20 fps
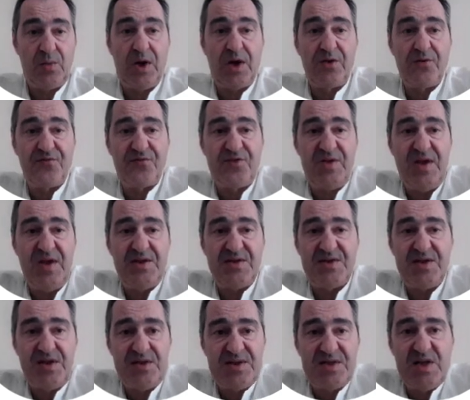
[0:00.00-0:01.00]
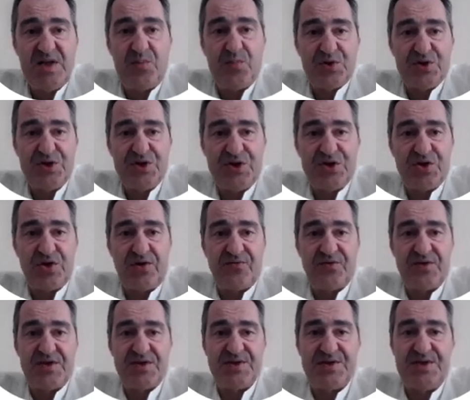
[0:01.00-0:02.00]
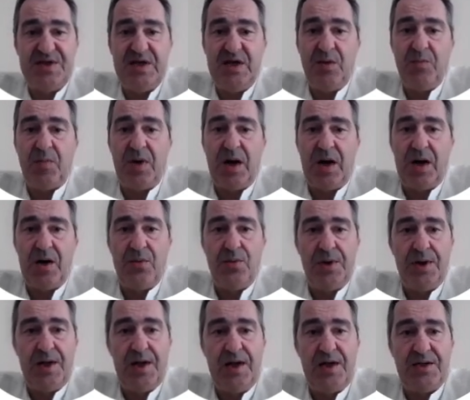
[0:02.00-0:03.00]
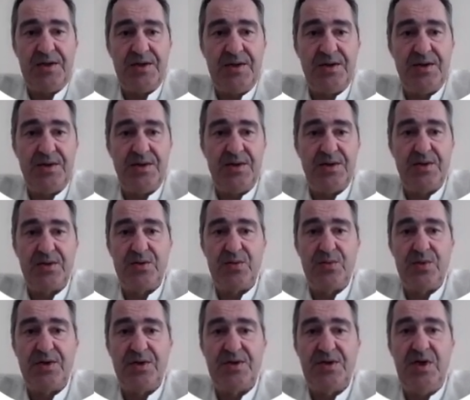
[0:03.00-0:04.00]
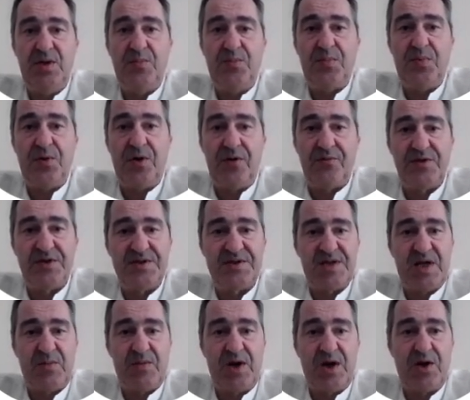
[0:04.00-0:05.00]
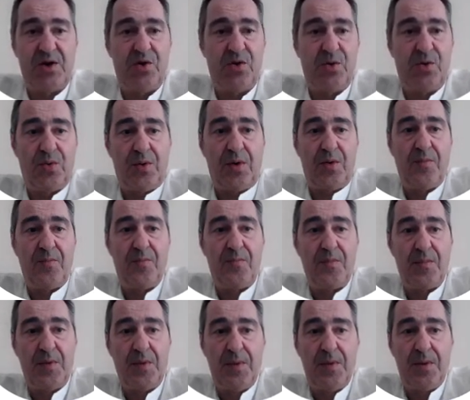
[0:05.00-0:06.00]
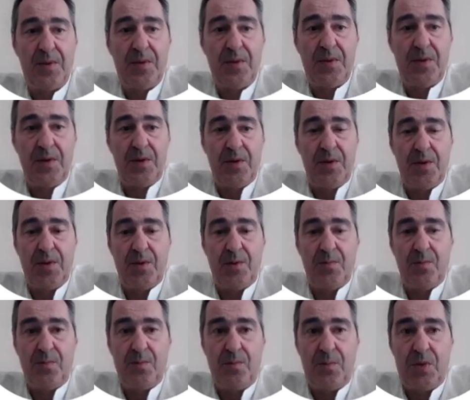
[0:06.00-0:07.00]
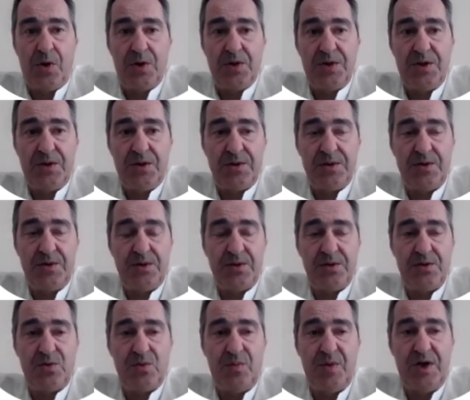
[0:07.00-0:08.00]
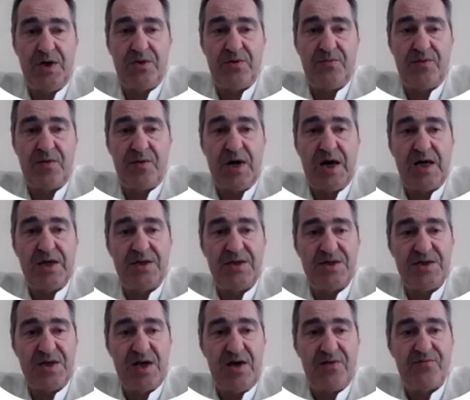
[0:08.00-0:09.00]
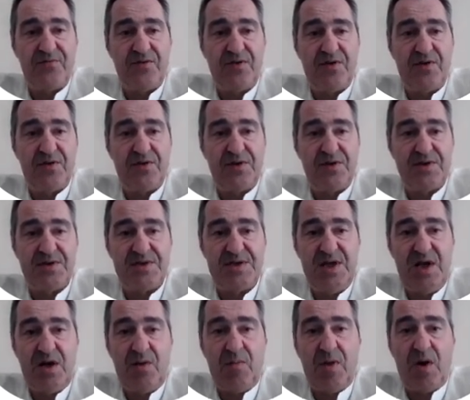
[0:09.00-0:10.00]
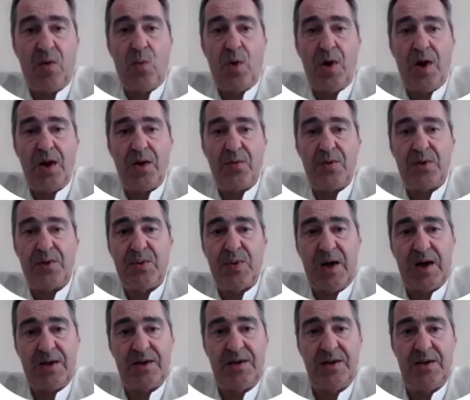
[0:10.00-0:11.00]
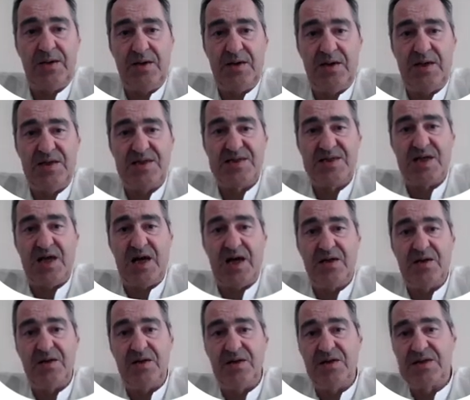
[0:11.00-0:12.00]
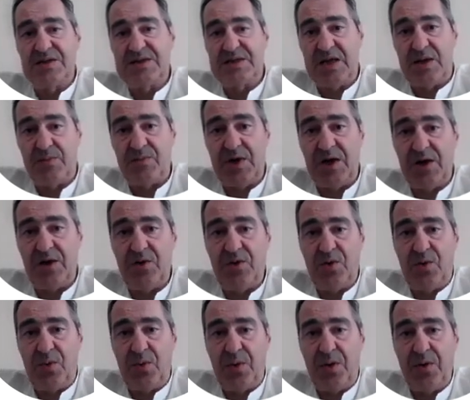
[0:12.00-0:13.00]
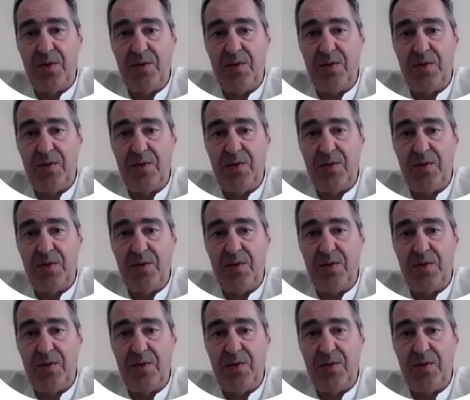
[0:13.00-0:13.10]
of these is the position of the stigma related to the tip of the staminal cone. Modern tomato varieties have the stigma well retracted inside the staminal cone.